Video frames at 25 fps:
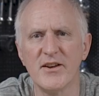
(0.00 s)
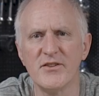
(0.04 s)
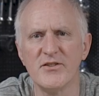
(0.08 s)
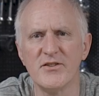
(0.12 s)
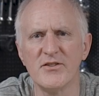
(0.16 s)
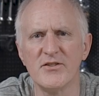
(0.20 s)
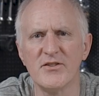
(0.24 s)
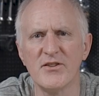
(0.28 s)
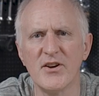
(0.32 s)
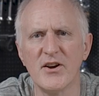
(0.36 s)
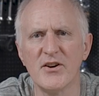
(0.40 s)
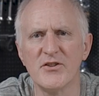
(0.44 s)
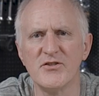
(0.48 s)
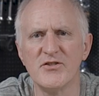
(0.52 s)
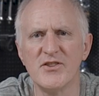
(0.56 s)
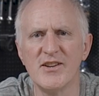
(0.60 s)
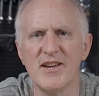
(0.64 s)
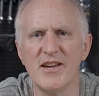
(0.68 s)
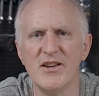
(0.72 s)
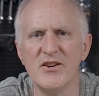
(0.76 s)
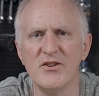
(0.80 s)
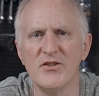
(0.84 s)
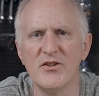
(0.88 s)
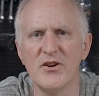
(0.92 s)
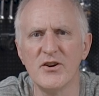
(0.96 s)
doesn't touch
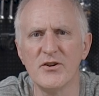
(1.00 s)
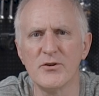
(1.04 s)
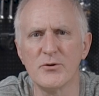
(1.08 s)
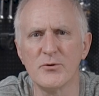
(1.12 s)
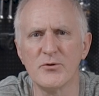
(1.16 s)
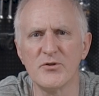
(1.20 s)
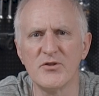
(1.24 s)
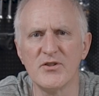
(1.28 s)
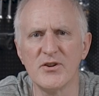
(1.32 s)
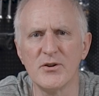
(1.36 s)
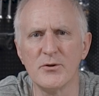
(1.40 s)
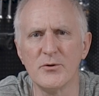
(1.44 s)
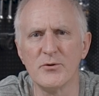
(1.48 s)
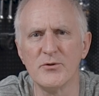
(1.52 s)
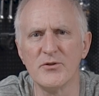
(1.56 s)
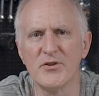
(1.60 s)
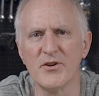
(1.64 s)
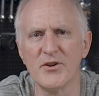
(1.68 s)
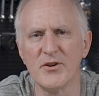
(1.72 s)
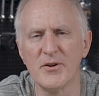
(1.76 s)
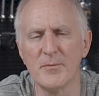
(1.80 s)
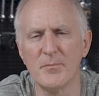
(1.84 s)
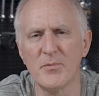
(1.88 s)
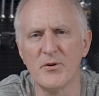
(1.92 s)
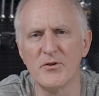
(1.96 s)
the internal seals
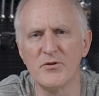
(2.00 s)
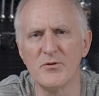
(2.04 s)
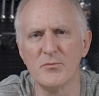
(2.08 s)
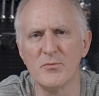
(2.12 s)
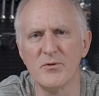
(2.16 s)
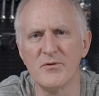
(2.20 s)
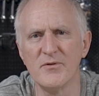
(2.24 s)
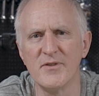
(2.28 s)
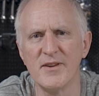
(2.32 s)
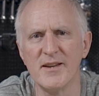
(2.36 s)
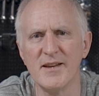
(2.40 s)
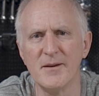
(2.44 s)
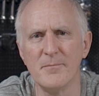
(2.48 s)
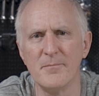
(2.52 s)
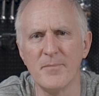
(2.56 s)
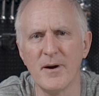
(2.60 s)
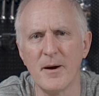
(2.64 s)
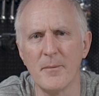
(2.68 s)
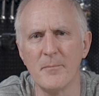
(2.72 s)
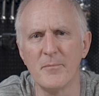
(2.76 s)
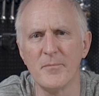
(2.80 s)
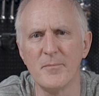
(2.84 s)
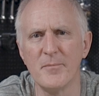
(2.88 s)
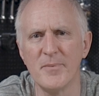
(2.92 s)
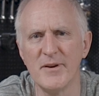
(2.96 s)
at the bottom of the
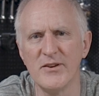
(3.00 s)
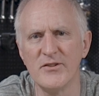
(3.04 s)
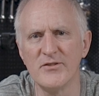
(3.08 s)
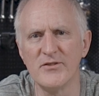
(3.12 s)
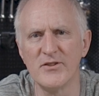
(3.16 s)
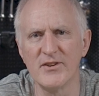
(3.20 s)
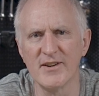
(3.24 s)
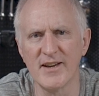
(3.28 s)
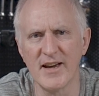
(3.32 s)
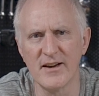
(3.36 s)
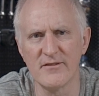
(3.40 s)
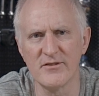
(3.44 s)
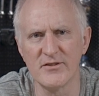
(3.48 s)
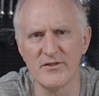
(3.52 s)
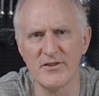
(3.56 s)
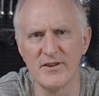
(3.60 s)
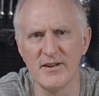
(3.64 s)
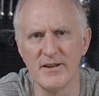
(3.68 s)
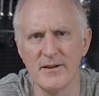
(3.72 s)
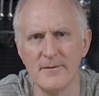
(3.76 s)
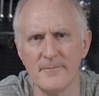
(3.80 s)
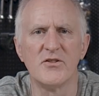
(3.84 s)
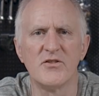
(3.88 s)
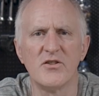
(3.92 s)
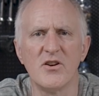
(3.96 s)
pump piston
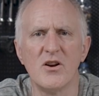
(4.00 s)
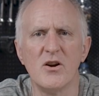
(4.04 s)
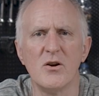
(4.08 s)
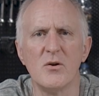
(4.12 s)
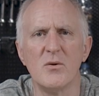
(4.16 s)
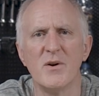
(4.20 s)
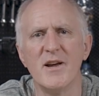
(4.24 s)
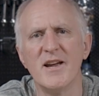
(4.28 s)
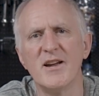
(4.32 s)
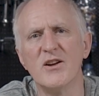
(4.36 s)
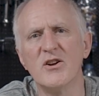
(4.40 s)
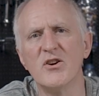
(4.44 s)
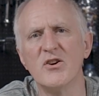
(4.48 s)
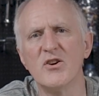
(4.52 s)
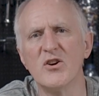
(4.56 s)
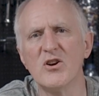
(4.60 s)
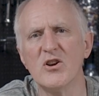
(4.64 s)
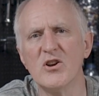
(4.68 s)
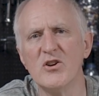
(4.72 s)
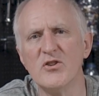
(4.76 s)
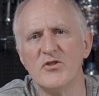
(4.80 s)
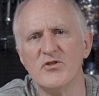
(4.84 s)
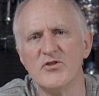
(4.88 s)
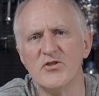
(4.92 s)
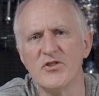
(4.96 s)
cavity. So, in
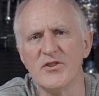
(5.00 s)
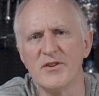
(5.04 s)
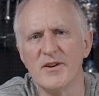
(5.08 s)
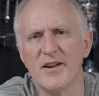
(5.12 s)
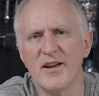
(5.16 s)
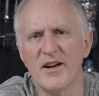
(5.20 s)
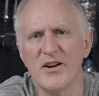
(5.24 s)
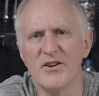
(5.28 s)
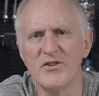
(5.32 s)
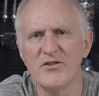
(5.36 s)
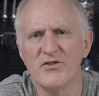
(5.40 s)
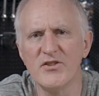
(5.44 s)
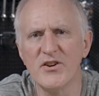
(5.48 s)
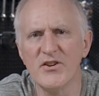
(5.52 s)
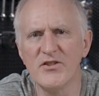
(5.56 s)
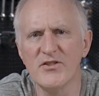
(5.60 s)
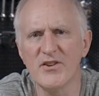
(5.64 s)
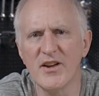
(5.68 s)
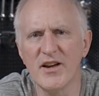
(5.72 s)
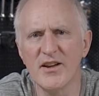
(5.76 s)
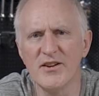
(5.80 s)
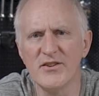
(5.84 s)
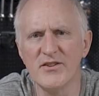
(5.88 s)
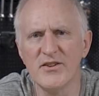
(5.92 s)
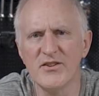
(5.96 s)
conclusion, at
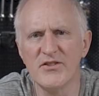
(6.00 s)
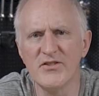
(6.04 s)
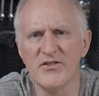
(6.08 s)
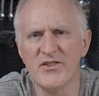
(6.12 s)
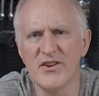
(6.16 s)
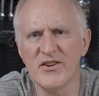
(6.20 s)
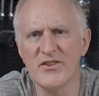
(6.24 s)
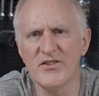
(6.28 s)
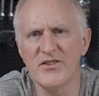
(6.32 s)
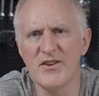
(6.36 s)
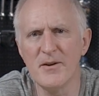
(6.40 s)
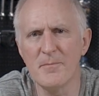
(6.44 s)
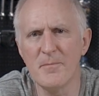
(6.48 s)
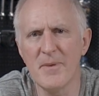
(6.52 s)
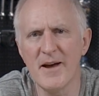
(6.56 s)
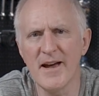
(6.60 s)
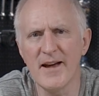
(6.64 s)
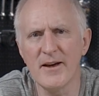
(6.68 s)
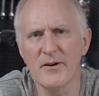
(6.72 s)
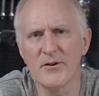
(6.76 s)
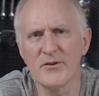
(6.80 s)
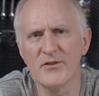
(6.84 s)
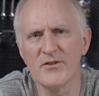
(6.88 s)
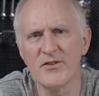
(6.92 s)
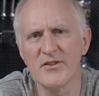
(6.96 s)
just under
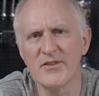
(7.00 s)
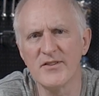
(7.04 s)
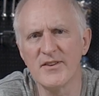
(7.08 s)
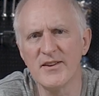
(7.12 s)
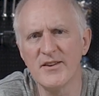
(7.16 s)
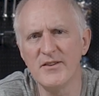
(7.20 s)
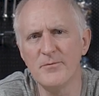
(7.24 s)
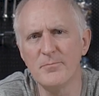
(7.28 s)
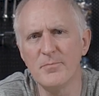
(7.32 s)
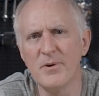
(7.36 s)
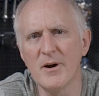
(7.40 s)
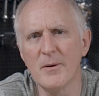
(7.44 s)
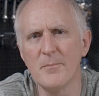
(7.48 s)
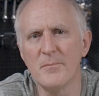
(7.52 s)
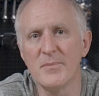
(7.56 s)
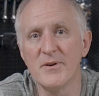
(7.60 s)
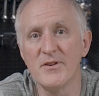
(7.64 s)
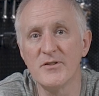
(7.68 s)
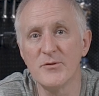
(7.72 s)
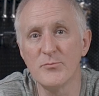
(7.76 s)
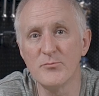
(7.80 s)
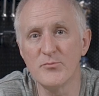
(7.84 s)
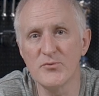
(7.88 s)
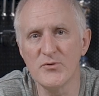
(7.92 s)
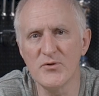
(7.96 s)
£60, this pump
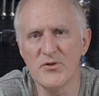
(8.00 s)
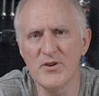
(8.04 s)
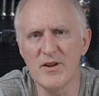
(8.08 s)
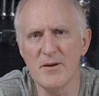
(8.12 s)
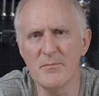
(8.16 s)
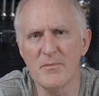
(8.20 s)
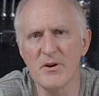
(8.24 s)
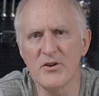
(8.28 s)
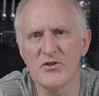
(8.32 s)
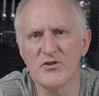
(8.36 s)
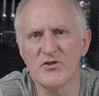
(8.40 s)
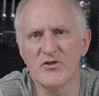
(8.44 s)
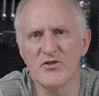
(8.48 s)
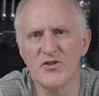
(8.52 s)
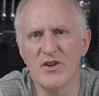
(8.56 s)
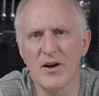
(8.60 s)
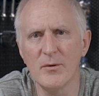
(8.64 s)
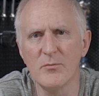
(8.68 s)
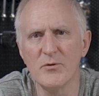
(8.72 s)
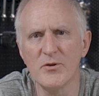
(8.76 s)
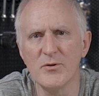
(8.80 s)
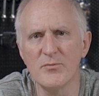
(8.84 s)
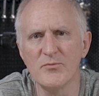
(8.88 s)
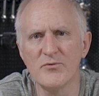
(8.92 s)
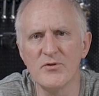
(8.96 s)
is pretty much
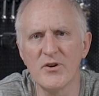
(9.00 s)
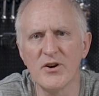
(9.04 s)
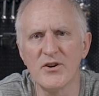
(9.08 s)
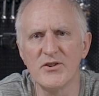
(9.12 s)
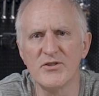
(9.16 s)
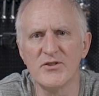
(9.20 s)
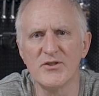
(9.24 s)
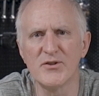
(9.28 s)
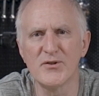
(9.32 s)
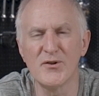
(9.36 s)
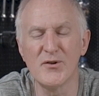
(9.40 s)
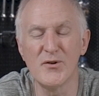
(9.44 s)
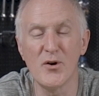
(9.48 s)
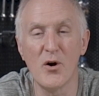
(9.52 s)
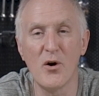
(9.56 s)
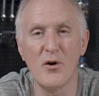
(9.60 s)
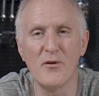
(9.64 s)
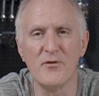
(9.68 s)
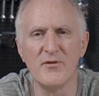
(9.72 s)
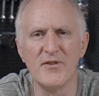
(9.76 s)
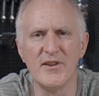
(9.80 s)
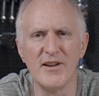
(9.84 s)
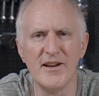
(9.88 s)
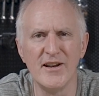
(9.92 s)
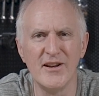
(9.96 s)
double the price
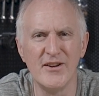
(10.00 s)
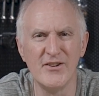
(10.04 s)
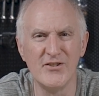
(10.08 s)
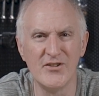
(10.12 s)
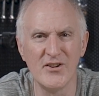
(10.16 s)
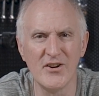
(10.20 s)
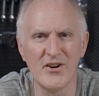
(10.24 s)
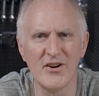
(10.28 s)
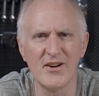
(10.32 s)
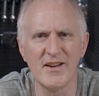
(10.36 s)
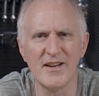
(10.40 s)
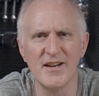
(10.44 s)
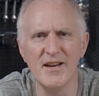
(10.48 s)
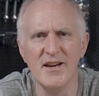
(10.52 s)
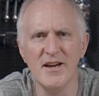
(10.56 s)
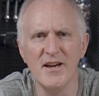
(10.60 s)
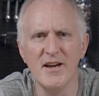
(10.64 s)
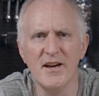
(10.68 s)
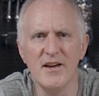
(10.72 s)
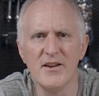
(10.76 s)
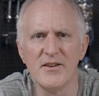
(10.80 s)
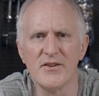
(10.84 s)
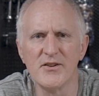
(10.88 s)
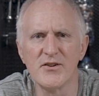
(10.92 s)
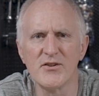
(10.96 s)
of the design
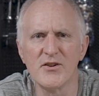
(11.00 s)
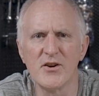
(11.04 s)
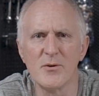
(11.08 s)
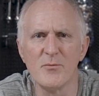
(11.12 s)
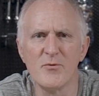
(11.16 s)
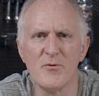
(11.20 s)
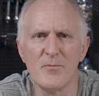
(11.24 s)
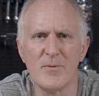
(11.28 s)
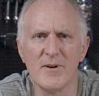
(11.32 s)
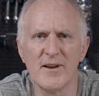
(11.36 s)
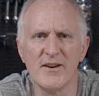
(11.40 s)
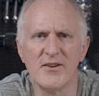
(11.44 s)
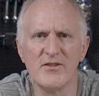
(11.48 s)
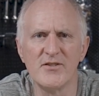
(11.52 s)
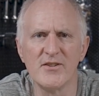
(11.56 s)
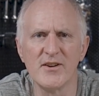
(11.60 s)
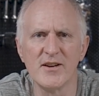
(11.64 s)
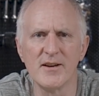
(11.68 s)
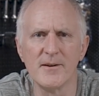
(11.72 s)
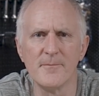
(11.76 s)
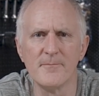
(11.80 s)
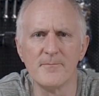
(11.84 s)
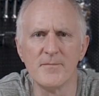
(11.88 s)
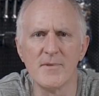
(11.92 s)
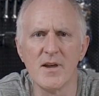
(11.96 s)
that I'm
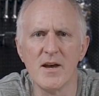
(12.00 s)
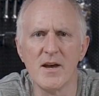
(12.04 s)
replacing.